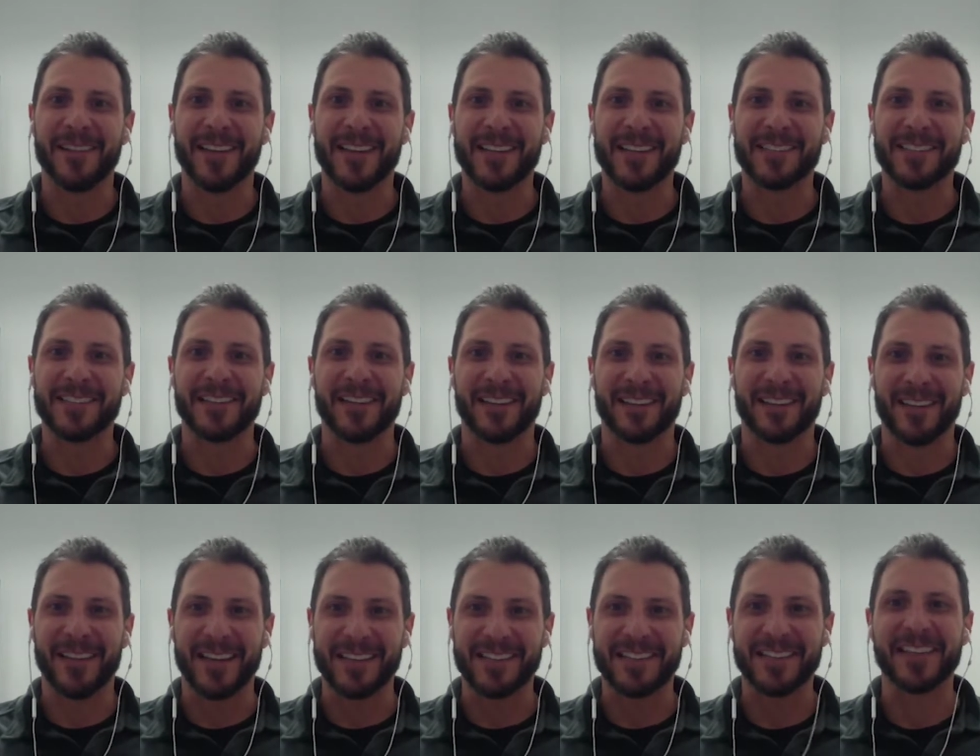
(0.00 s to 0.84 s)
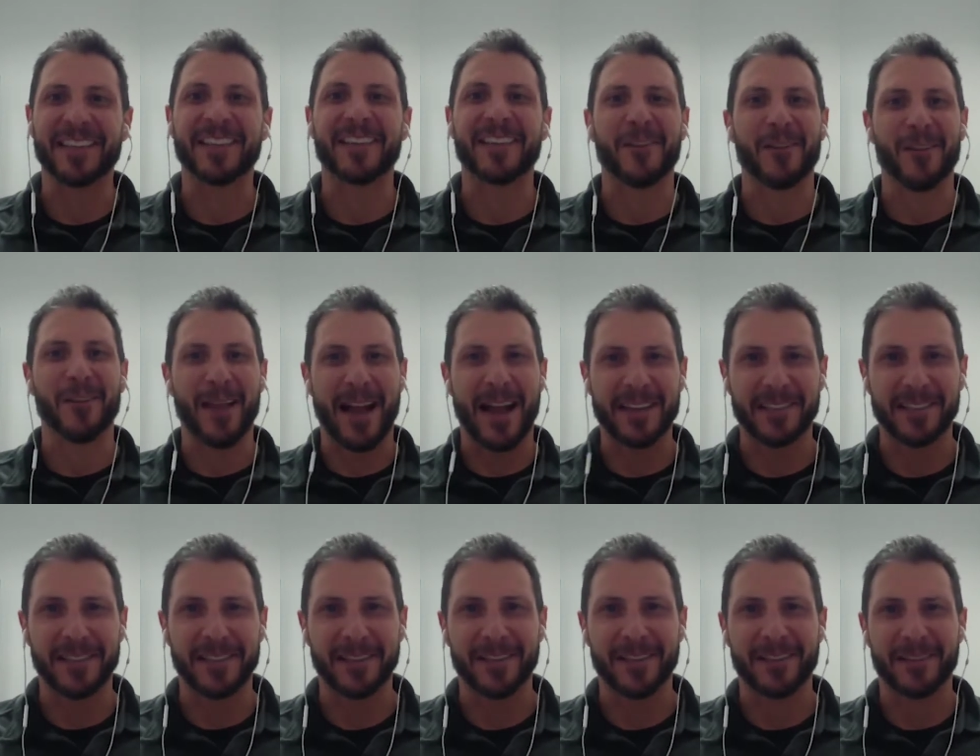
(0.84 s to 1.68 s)
That's yeah. like that's like the
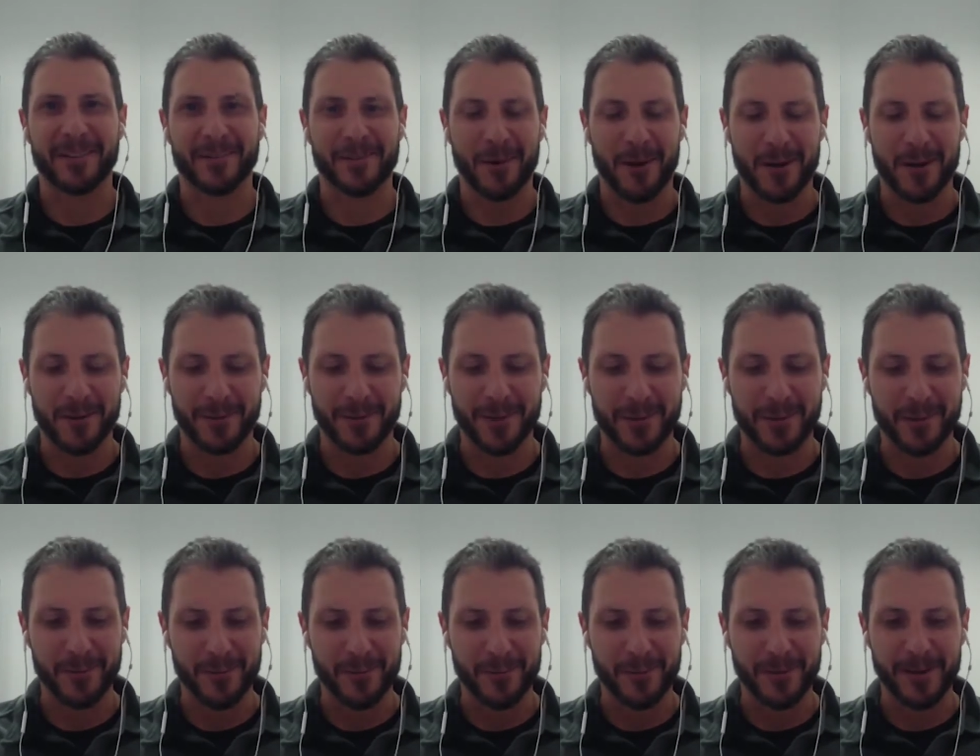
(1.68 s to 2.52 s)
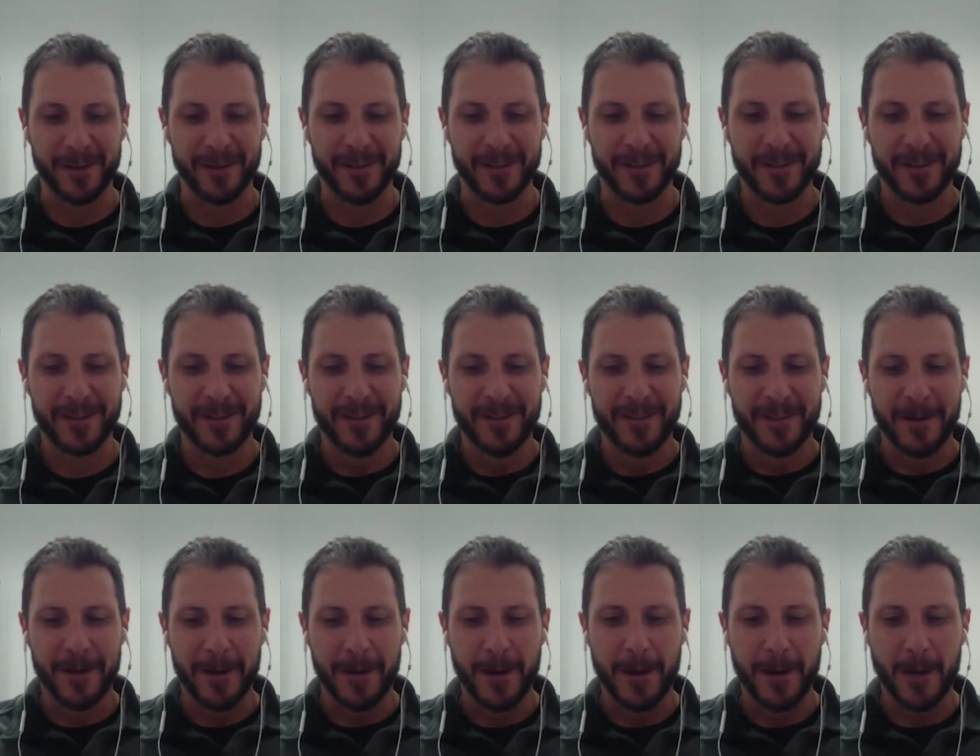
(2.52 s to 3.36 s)
classic CrossFit story.
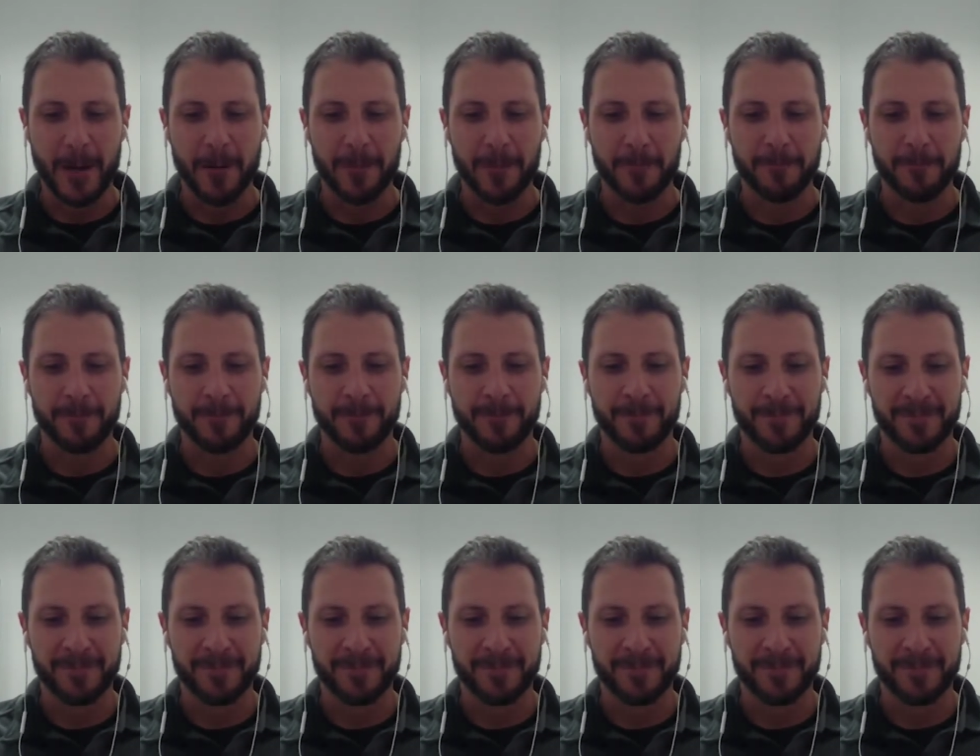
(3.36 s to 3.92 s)
Um, yeah, yeah, that's